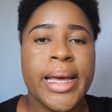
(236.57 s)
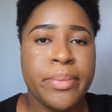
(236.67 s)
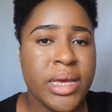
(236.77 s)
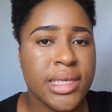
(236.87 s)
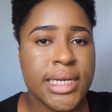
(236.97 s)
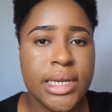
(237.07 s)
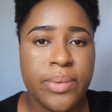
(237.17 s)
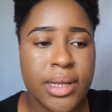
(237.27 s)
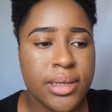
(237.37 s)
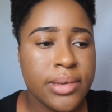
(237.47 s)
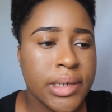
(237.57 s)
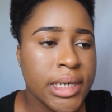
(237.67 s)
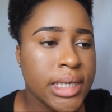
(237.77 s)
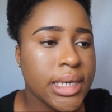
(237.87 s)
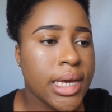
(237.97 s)
basically went to
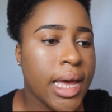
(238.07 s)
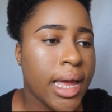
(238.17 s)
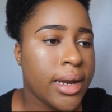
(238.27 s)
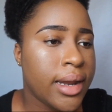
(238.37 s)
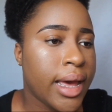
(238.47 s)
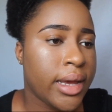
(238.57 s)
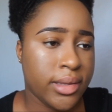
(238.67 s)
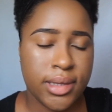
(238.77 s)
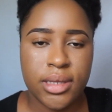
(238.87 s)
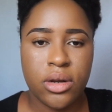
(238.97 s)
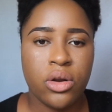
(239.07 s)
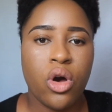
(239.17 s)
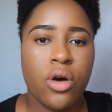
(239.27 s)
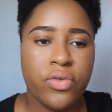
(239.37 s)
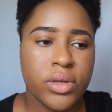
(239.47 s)
work and I sit in an
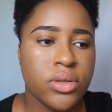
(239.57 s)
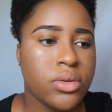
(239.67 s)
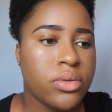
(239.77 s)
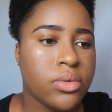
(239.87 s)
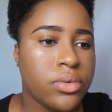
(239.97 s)
office